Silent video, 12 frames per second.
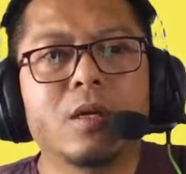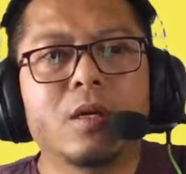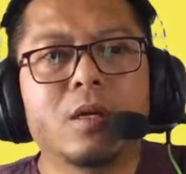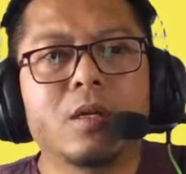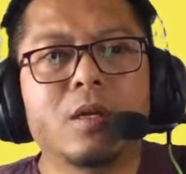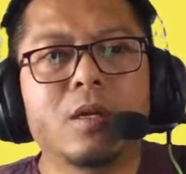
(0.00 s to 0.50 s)

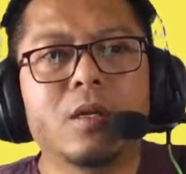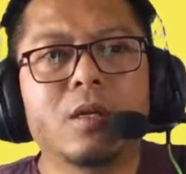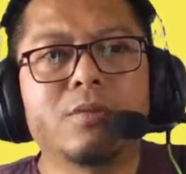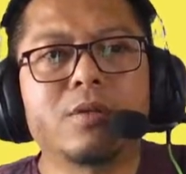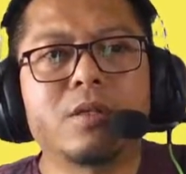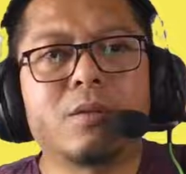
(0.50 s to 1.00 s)

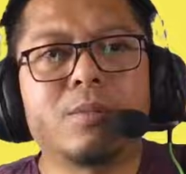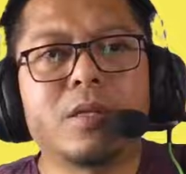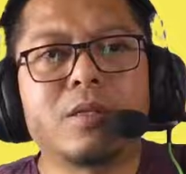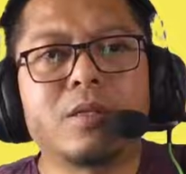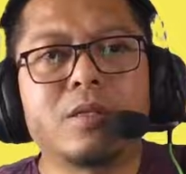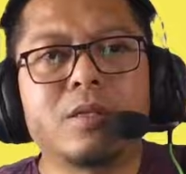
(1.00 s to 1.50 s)
nerves
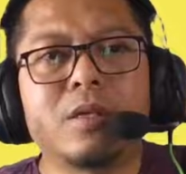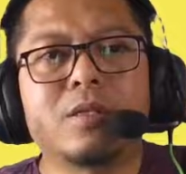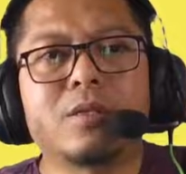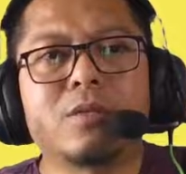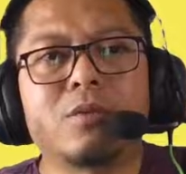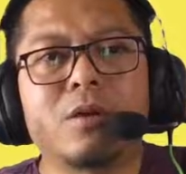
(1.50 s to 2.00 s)

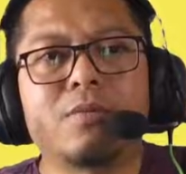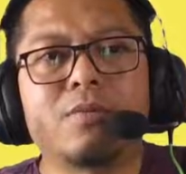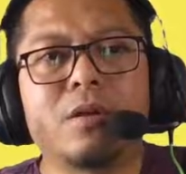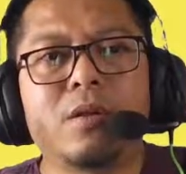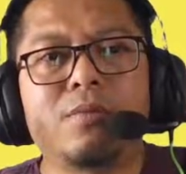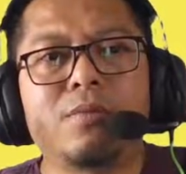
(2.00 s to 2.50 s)
messages
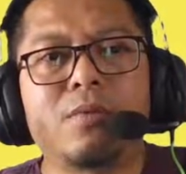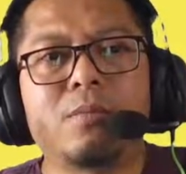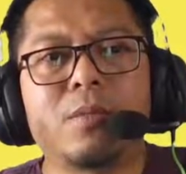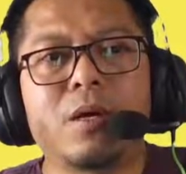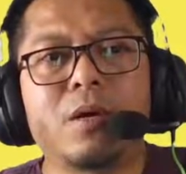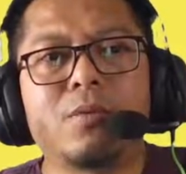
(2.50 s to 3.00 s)
travel
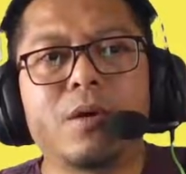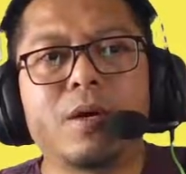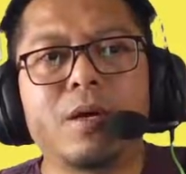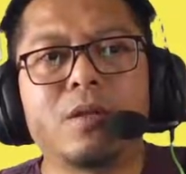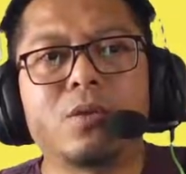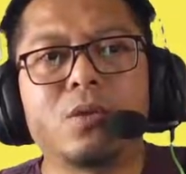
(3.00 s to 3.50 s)
from our
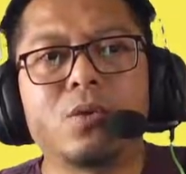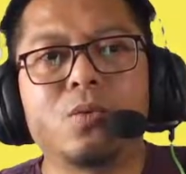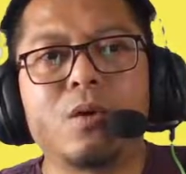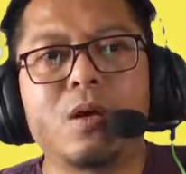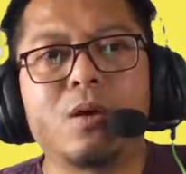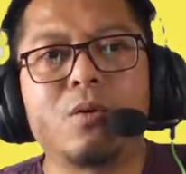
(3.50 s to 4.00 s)
hand to
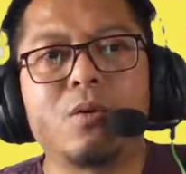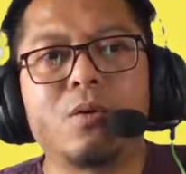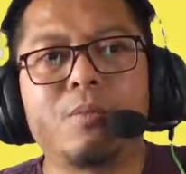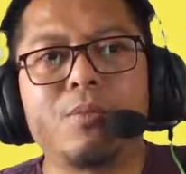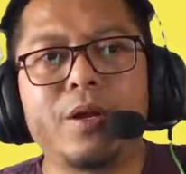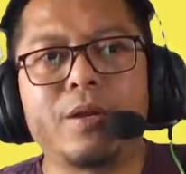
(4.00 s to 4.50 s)
our
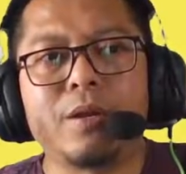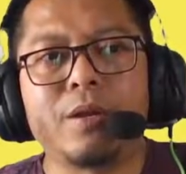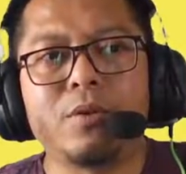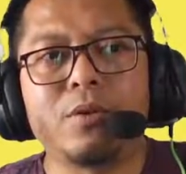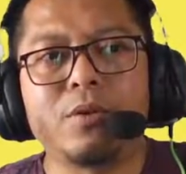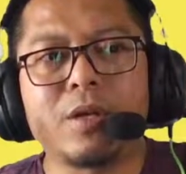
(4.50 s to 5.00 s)
brain. If
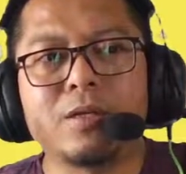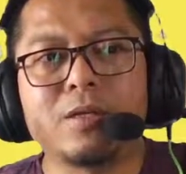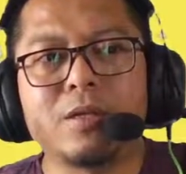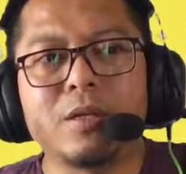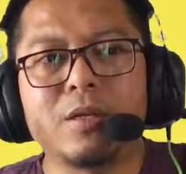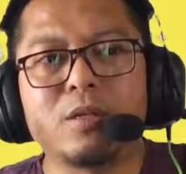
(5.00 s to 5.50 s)
you can
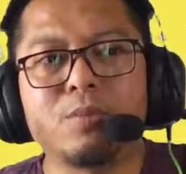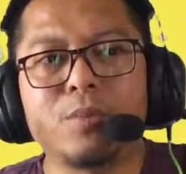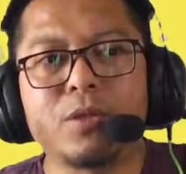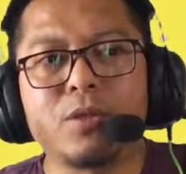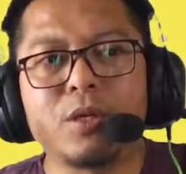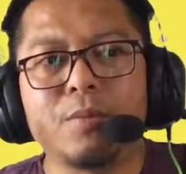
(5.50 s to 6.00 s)
see this
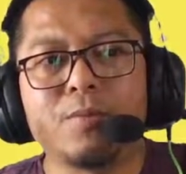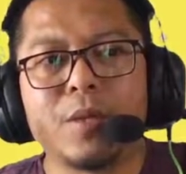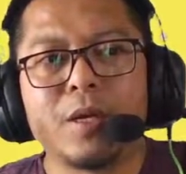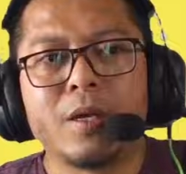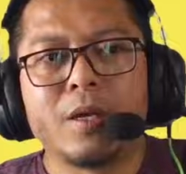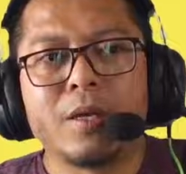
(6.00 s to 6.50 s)
picture,
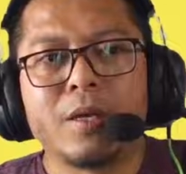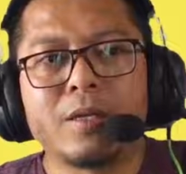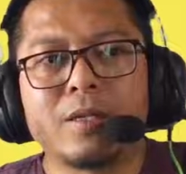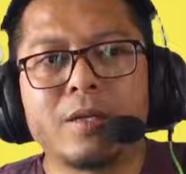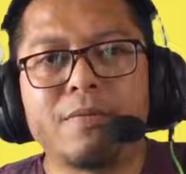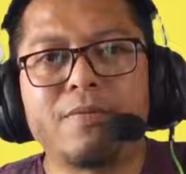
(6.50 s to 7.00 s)

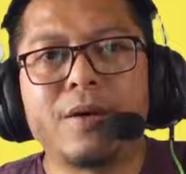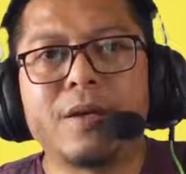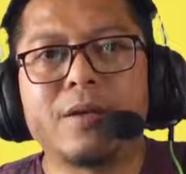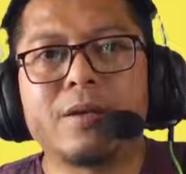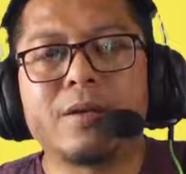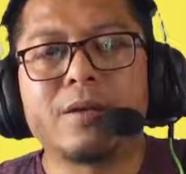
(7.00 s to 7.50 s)
there's a
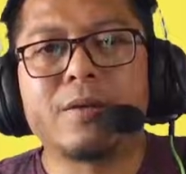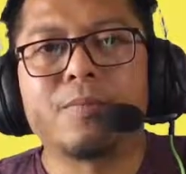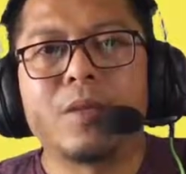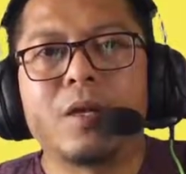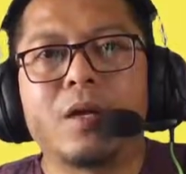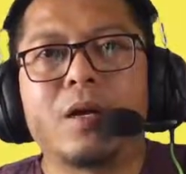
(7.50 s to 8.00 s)
fire here,
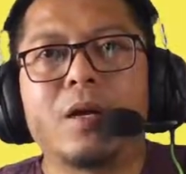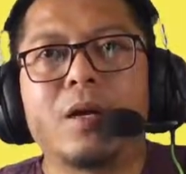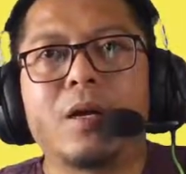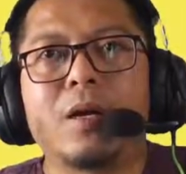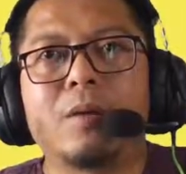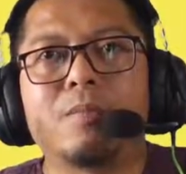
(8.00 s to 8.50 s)

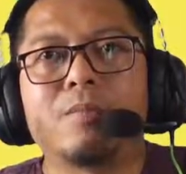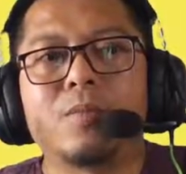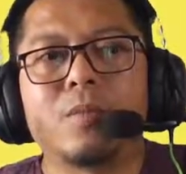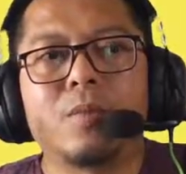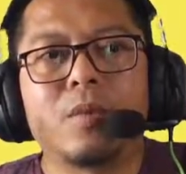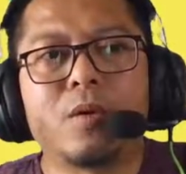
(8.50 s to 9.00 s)
um,
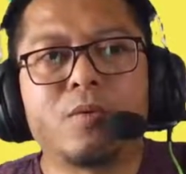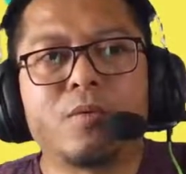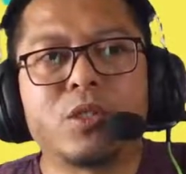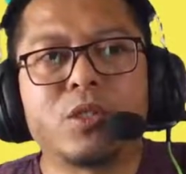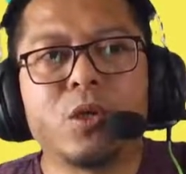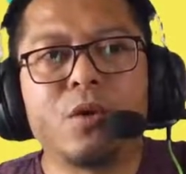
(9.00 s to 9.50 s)

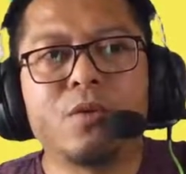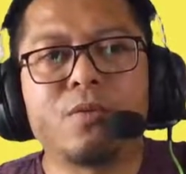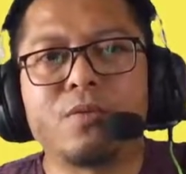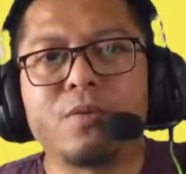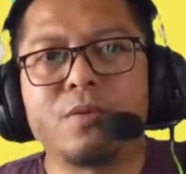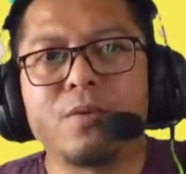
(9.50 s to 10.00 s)

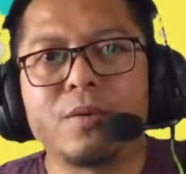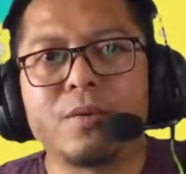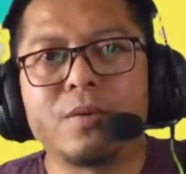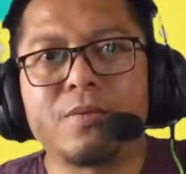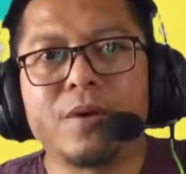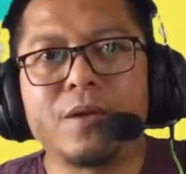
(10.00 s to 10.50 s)
stove,
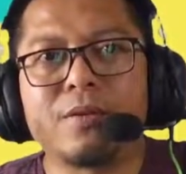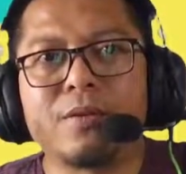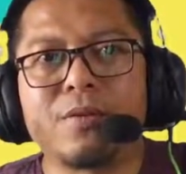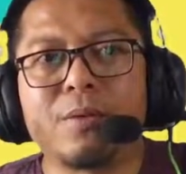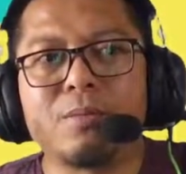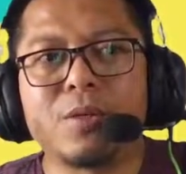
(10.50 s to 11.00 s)
fire
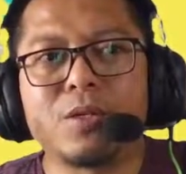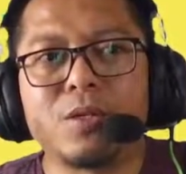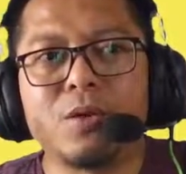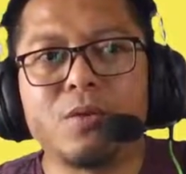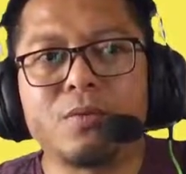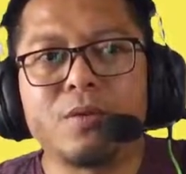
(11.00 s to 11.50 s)
from the
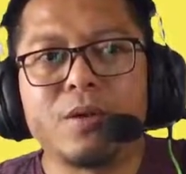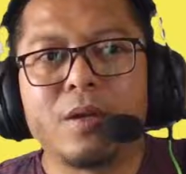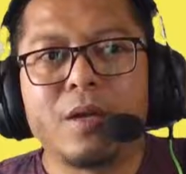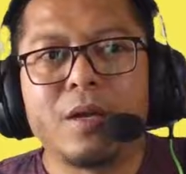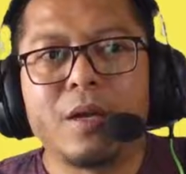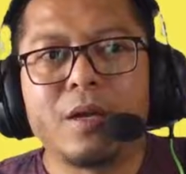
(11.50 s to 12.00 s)
stove.
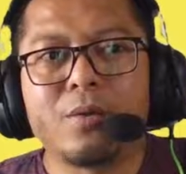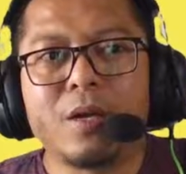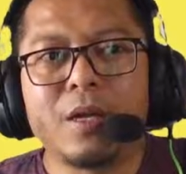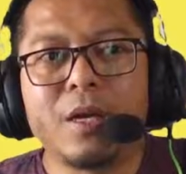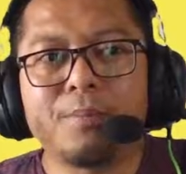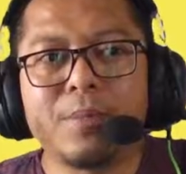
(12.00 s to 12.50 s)
And what
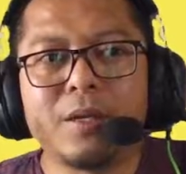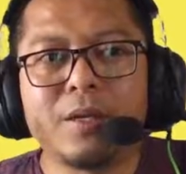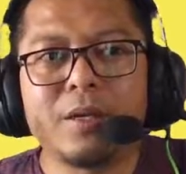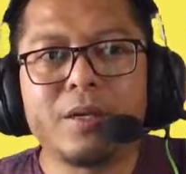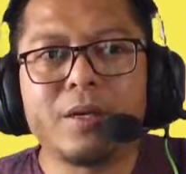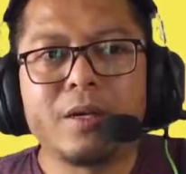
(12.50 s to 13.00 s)
happened
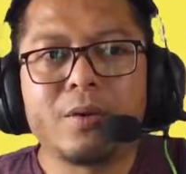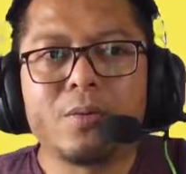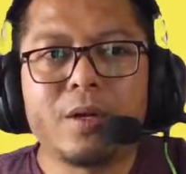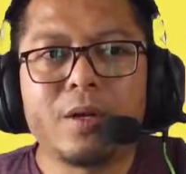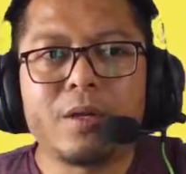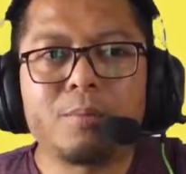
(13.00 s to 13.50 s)
here,
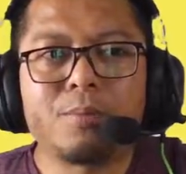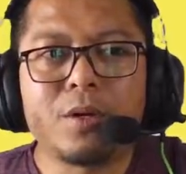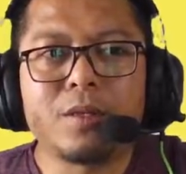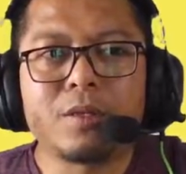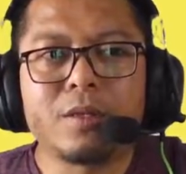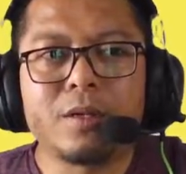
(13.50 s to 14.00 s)
when the
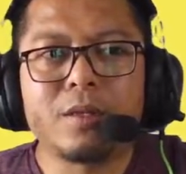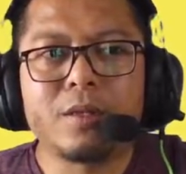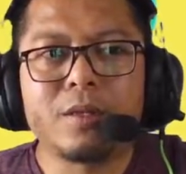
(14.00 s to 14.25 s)
person's